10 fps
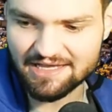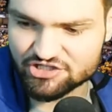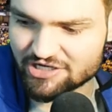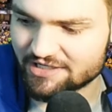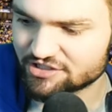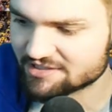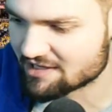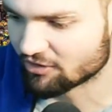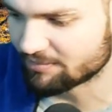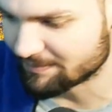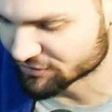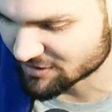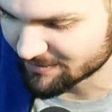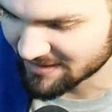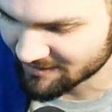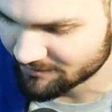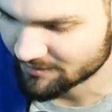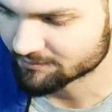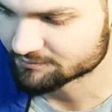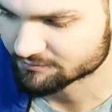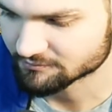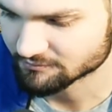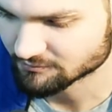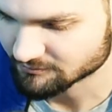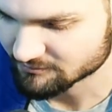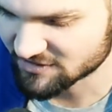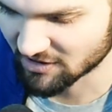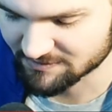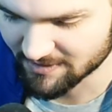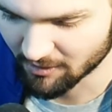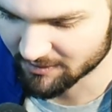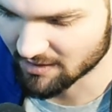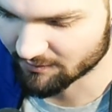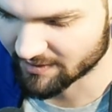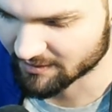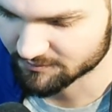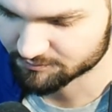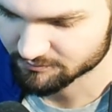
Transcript: less changes? Other people should have been in? Talk to me, y'all. What do y'all think?